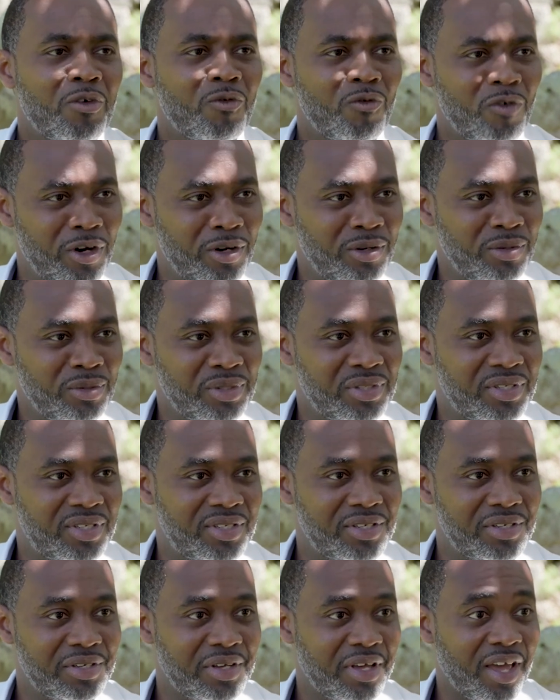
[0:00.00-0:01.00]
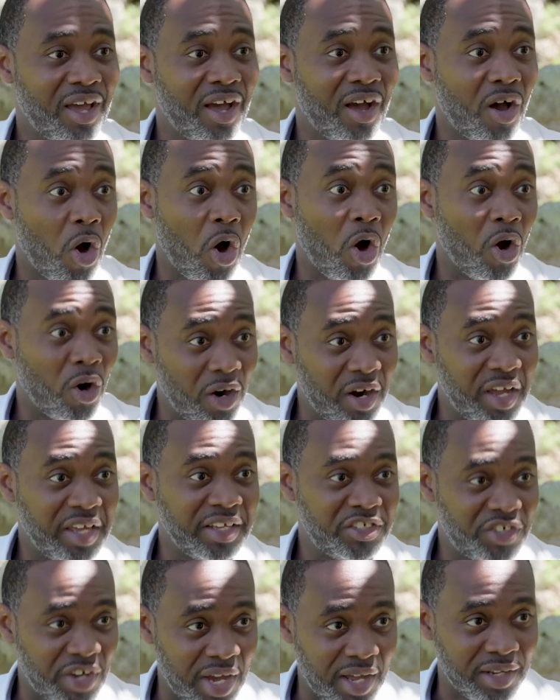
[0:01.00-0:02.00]
Roads are
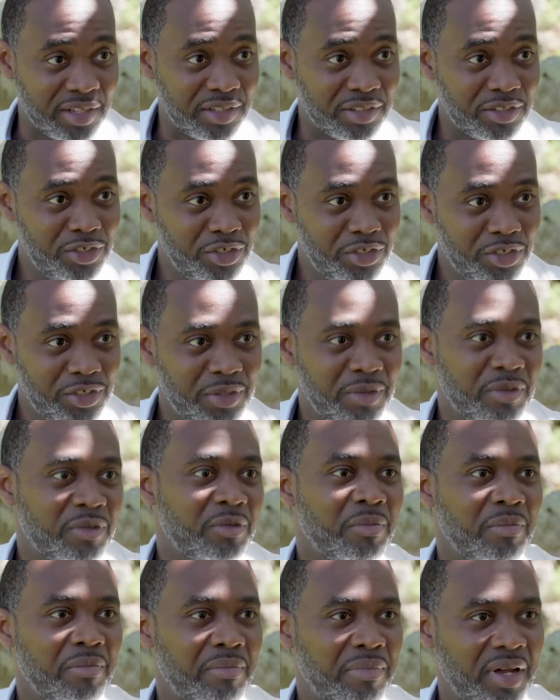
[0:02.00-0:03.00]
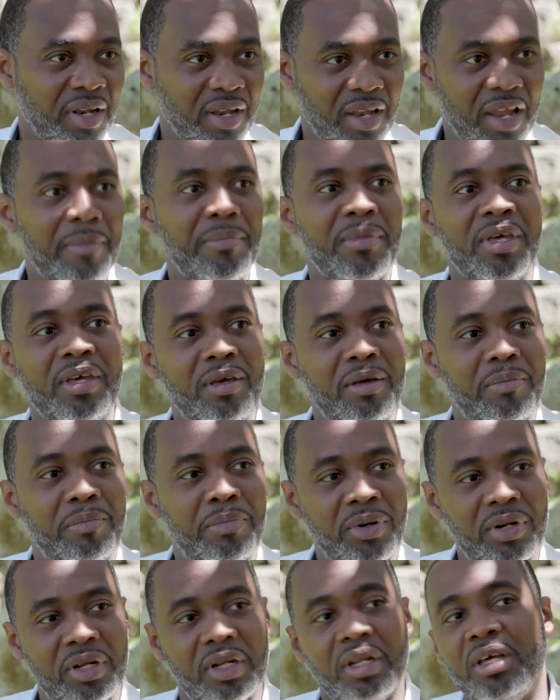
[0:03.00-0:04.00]
a challenge, but let me
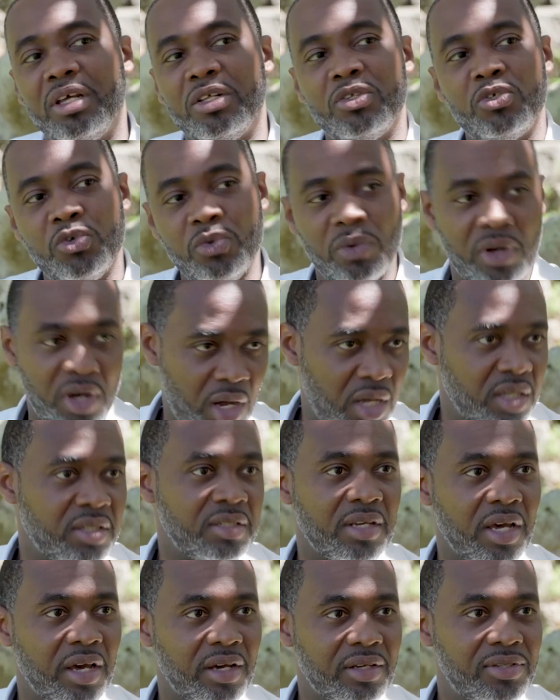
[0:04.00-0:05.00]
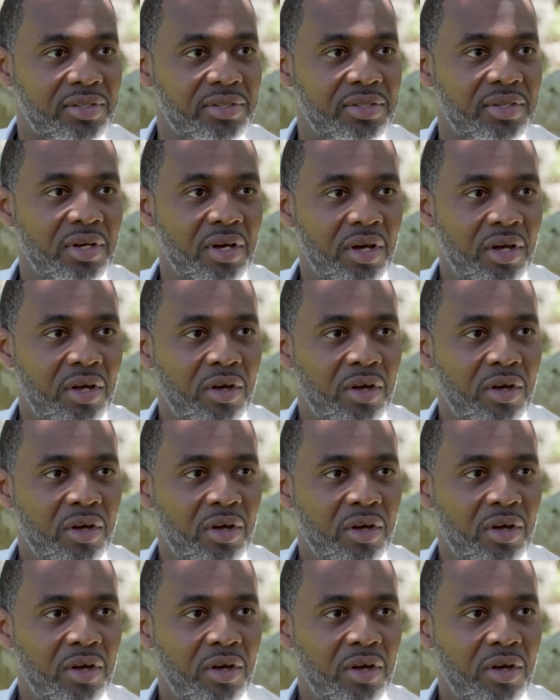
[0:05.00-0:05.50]
put it into context.